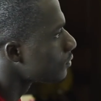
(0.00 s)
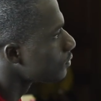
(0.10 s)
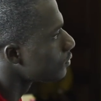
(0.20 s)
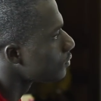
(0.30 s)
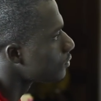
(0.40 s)

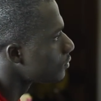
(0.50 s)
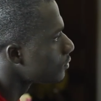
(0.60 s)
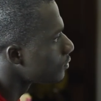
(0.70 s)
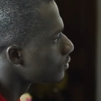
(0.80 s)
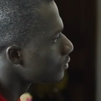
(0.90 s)

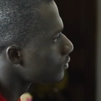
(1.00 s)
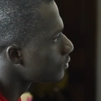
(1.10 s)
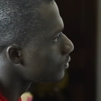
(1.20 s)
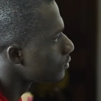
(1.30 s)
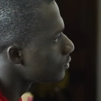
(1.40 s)

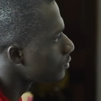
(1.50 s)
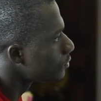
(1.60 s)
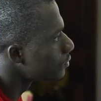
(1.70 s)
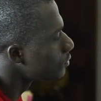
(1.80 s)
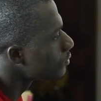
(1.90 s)

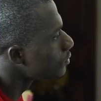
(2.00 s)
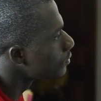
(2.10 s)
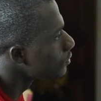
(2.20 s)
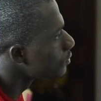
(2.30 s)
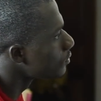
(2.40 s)

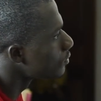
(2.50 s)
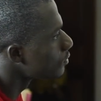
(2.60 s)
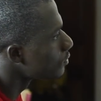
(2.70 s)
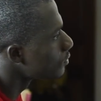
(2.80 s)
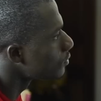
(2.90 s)

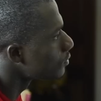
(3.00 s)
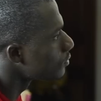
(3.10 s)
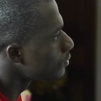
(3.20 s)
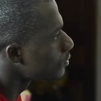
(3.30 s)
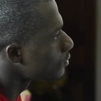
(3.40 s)

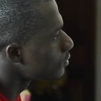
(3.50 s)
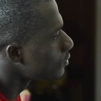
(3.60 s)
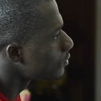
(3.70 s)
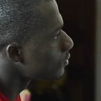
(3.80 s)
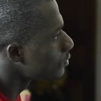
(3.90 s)

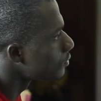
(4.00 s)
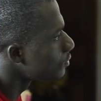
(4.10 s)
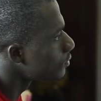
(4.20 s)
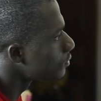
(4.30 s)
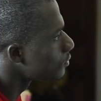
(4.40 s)

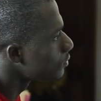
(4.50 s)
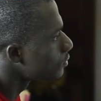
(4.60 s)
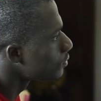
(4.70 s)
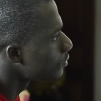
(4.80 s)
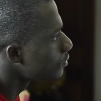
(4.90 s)

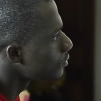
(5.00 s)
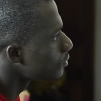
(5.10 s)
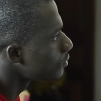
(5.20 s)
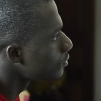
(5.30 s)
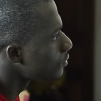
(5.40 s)

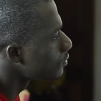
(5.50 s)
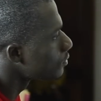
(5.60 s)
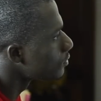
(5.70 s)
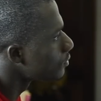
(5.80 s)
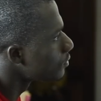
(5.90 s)

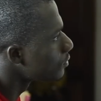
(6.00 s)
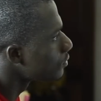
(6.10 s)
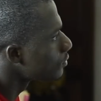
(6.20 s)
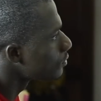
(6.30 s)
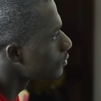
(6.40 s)

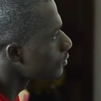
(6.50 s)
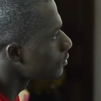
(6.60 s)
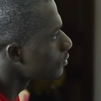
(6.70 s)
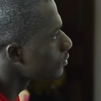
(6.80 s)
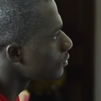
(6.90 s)

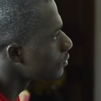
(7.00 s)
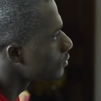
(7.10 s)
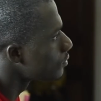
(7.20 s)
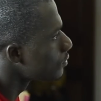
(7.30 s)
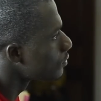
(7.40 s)

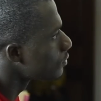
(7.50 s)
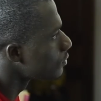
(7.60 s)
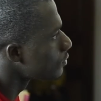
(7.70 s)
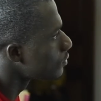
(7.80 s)
(not speaking)